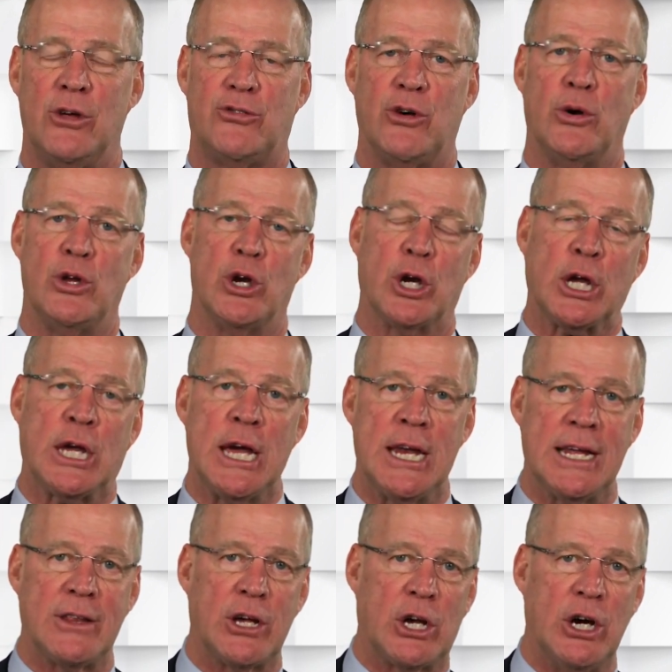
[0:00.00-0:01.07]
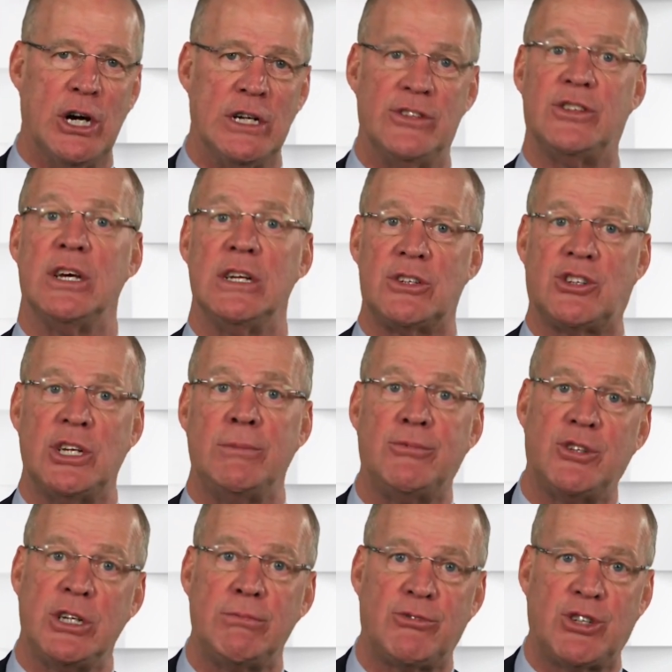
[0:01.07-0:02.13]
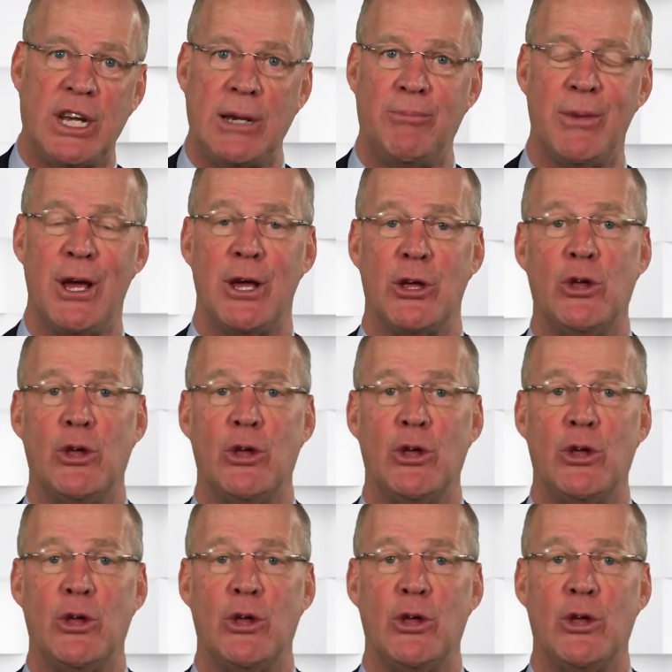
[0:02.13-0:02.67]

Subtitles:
So you're getting the goods cheap, cheap, cheap.